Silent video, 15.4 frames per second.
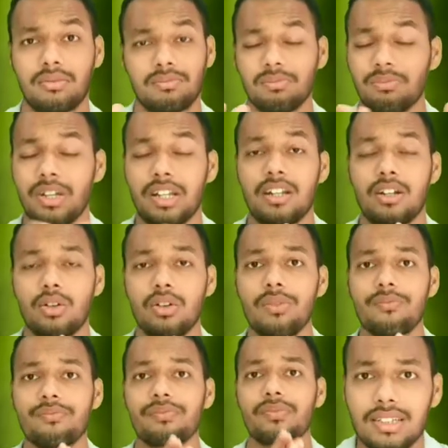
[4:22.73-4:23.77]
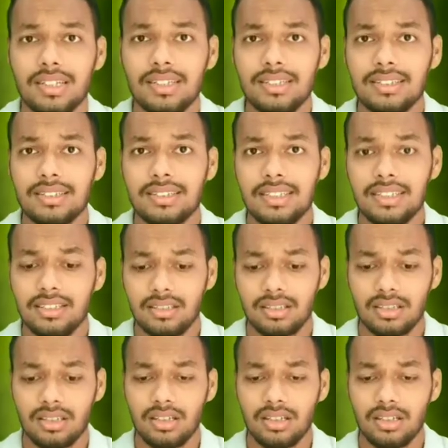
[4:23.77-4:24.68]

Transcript: very low. Then these